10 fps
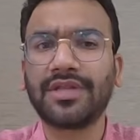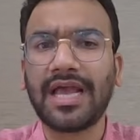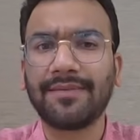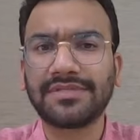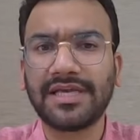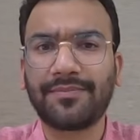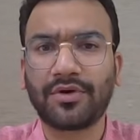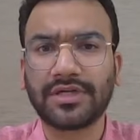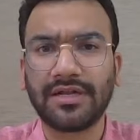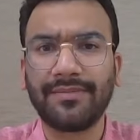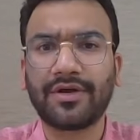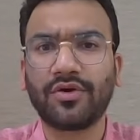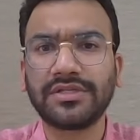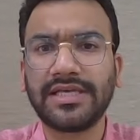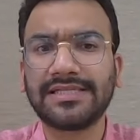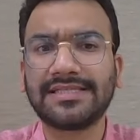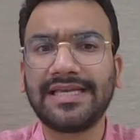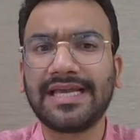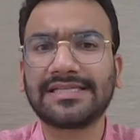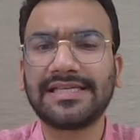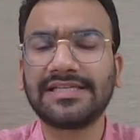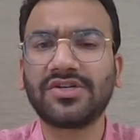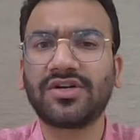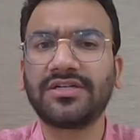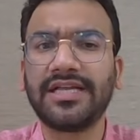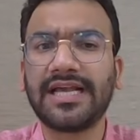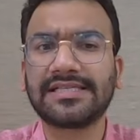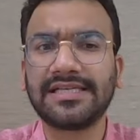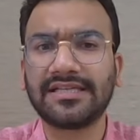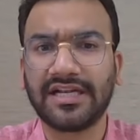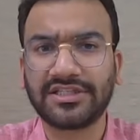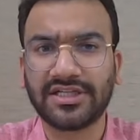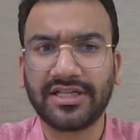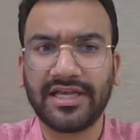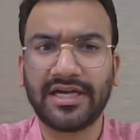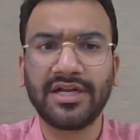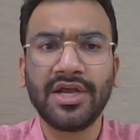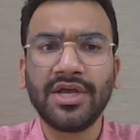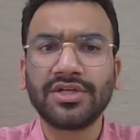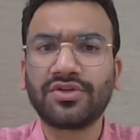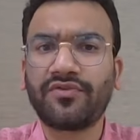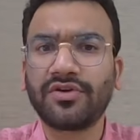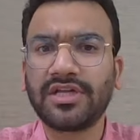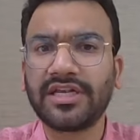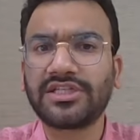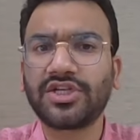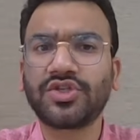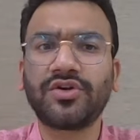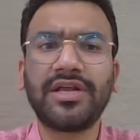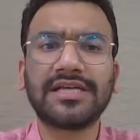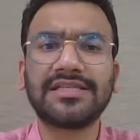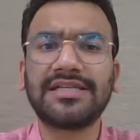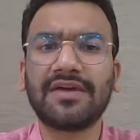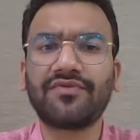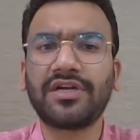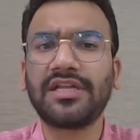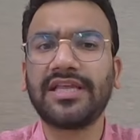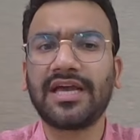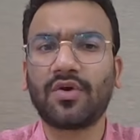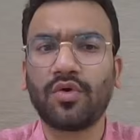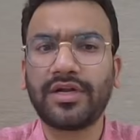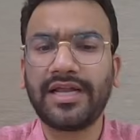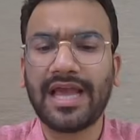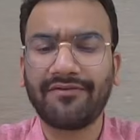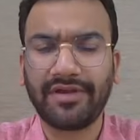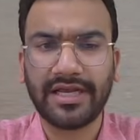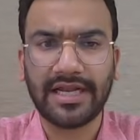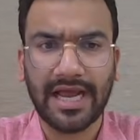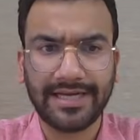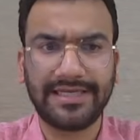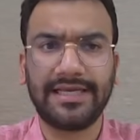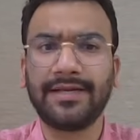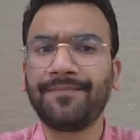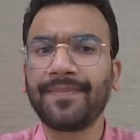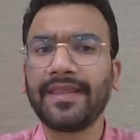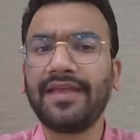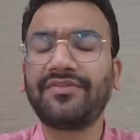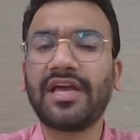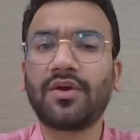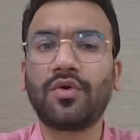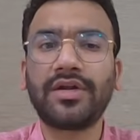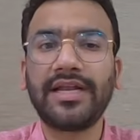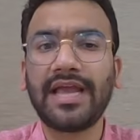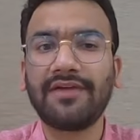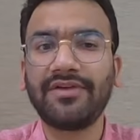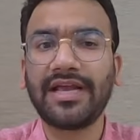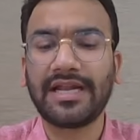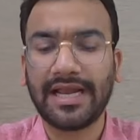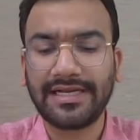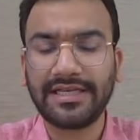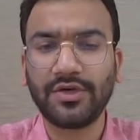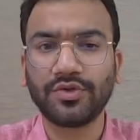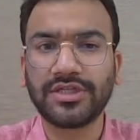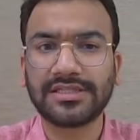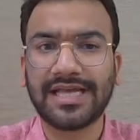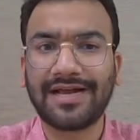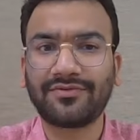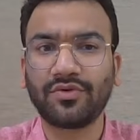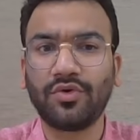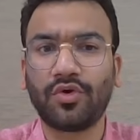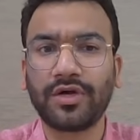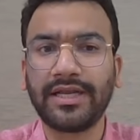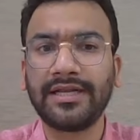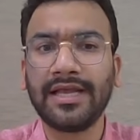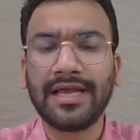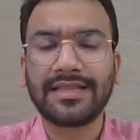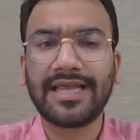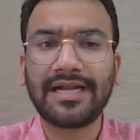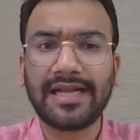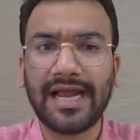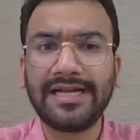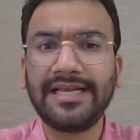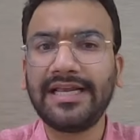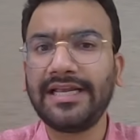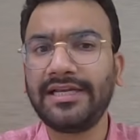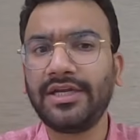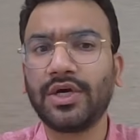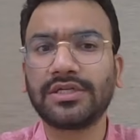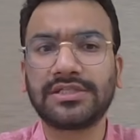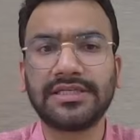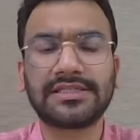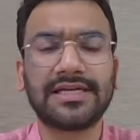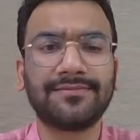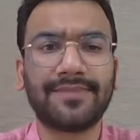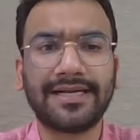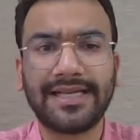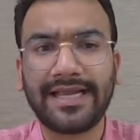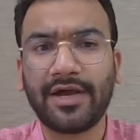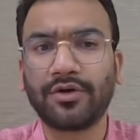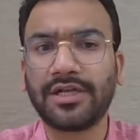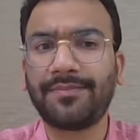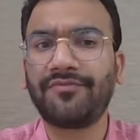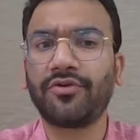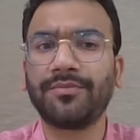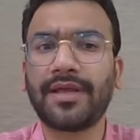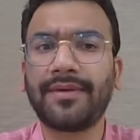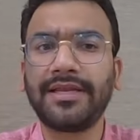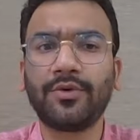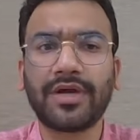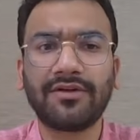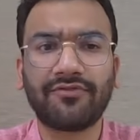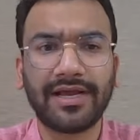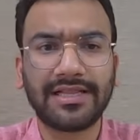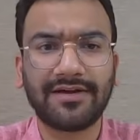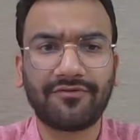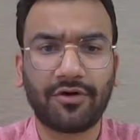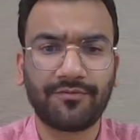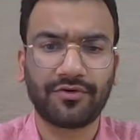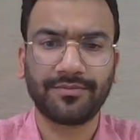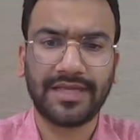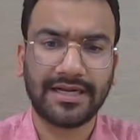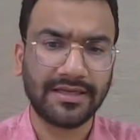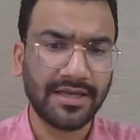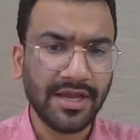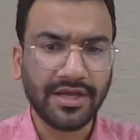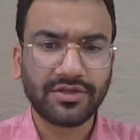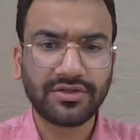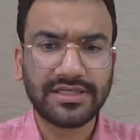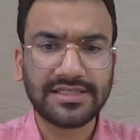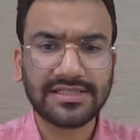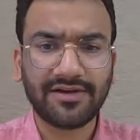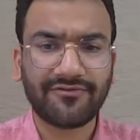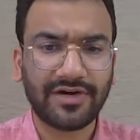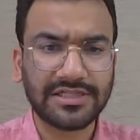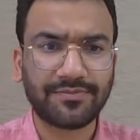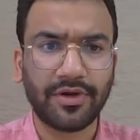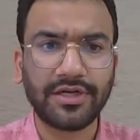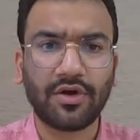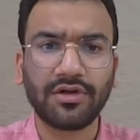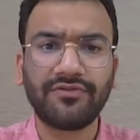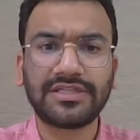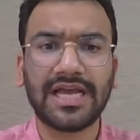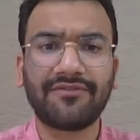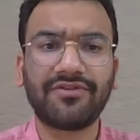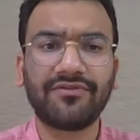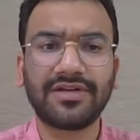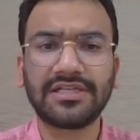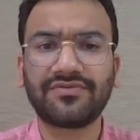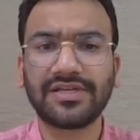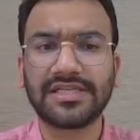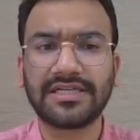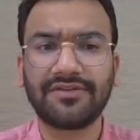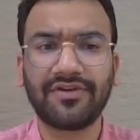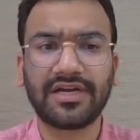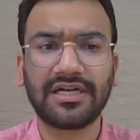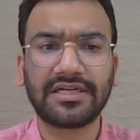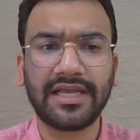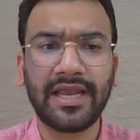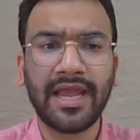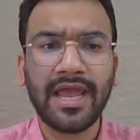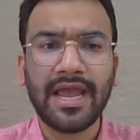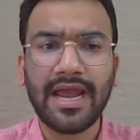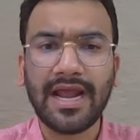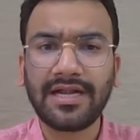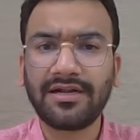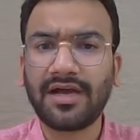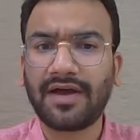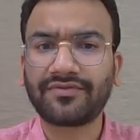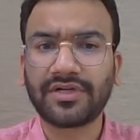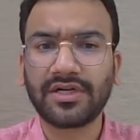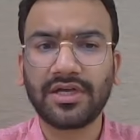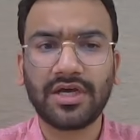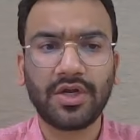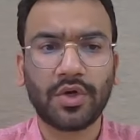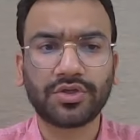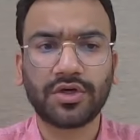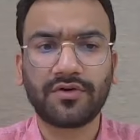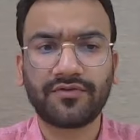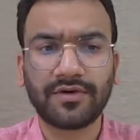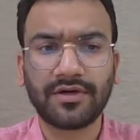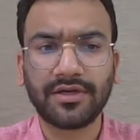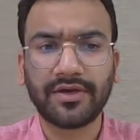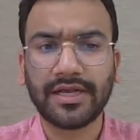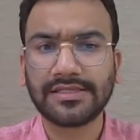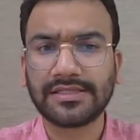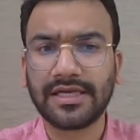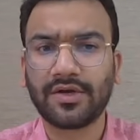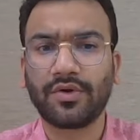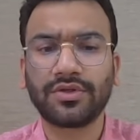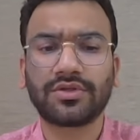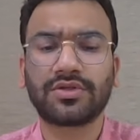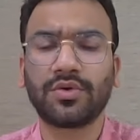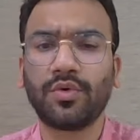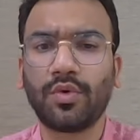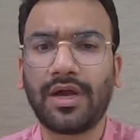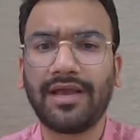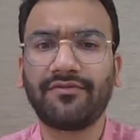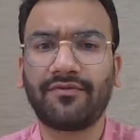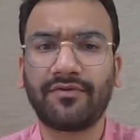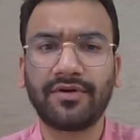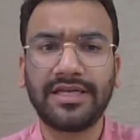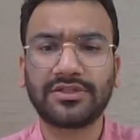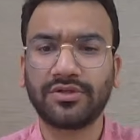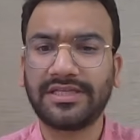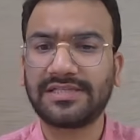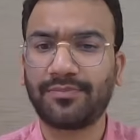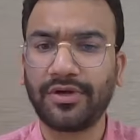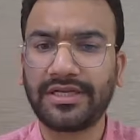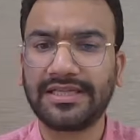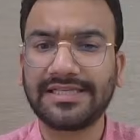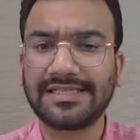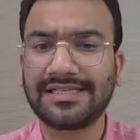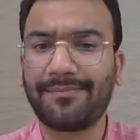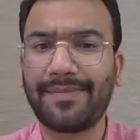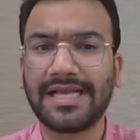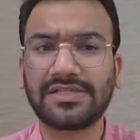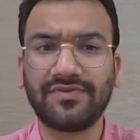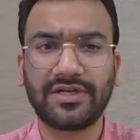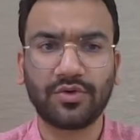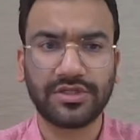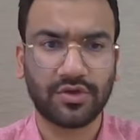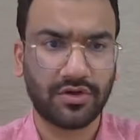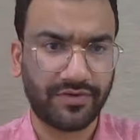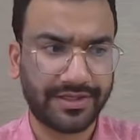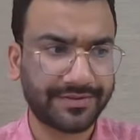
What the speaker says: the MCA portal, because his DSCs or DSC is registered there. So for the registration of DSC, definitely they are already having an ID. If they are already having an ID, you just have to log in that ID in your system by taking OTP from them, and you can file the form from that. So this is the first point on which everyone is facing difficulty. And after a lot of you can say gone through, I've reached on this point that this is the best way to resolve it.